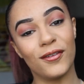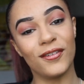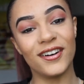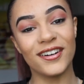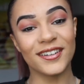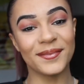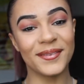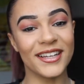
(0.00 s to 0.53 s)

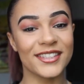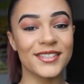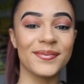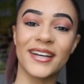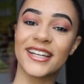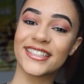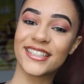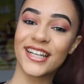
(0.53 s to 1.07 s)
Welcome back to
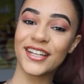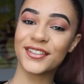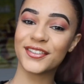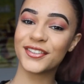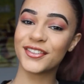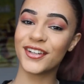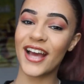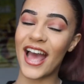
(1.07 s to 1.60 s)
my
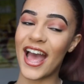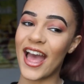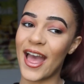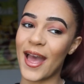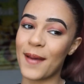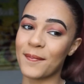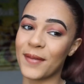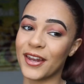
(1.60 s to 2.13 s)
channel,
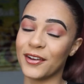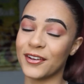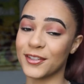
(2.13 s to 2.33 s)
and I know